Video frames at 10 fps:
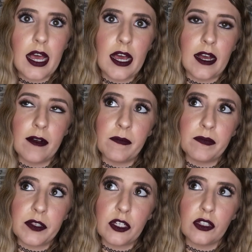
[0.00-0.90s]

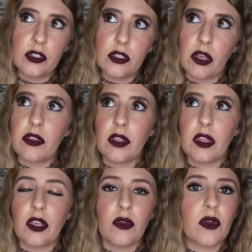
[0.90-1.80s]
Um, there's nothing
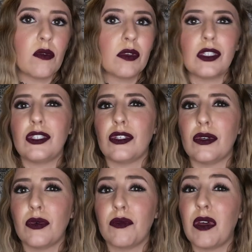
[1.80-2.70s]
that you can really
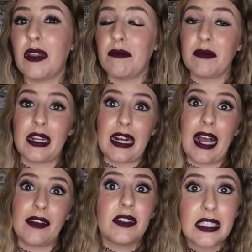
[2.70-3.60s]
do in, that
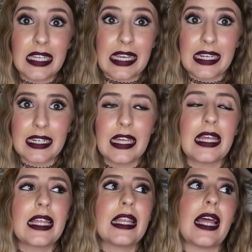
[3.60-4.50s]
I've seen
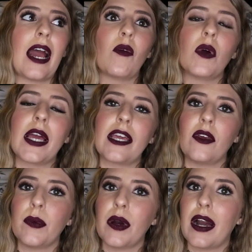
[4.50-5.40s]
that will get
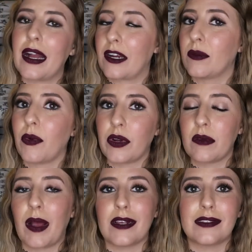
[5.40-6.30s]
you a higher
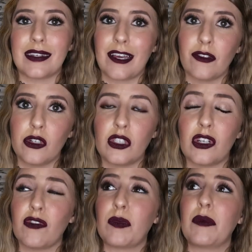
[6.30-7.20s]
boarding pass than others.
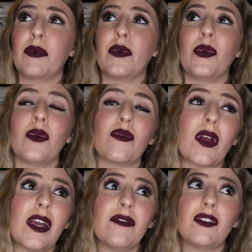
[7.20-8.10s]
There are people who have
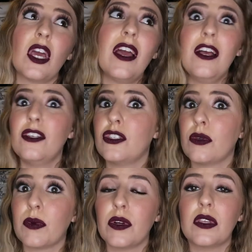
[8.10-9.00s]
arrived
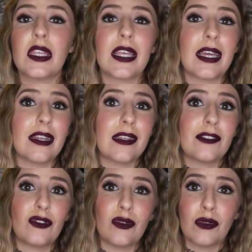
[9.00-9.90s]
super early, they get
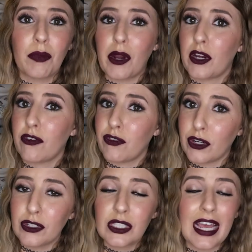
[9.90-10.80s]
into the park
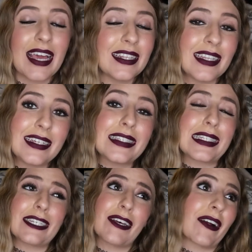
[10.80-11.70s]
first, and they
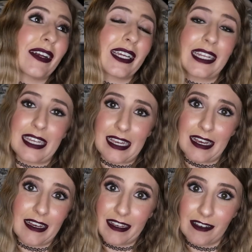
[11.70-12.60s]
still aren't getting
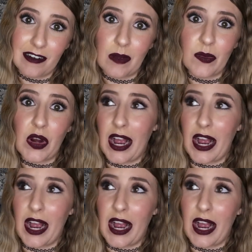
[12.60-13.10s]
a good number.